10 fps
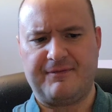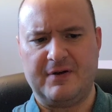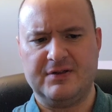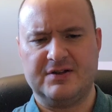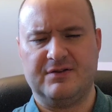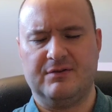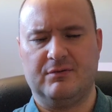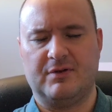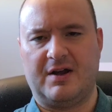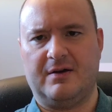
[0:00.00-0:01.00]
I find that
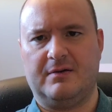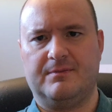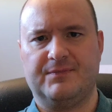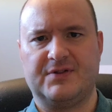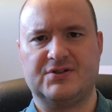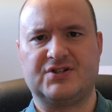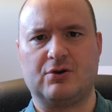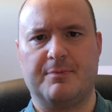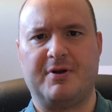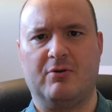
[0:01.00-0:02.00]
the
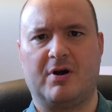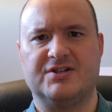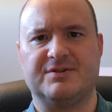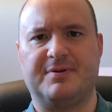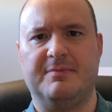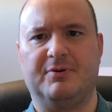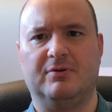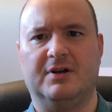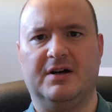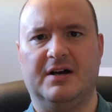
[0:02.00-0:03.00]
Scorpio rising
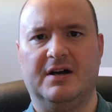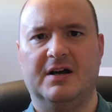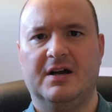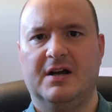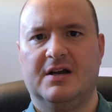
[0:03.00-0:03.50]
people uh,